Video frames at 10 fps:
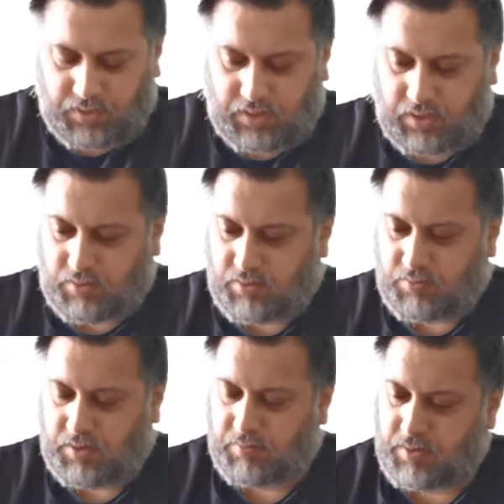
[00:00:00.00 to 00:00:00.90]
Now,
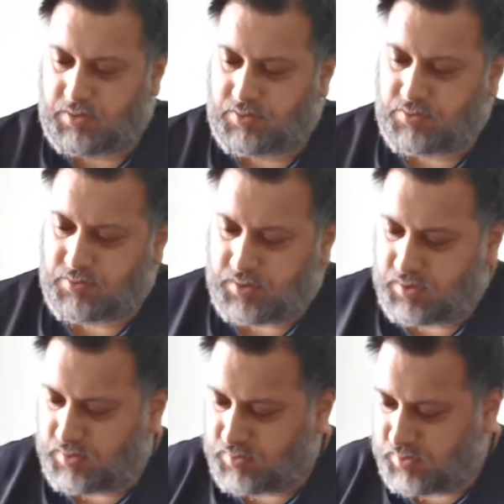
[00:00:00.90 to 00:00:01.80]
what I'm going to do
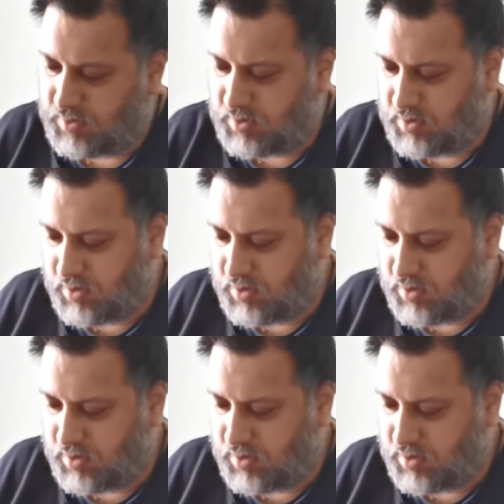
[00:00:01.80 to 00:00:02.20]
is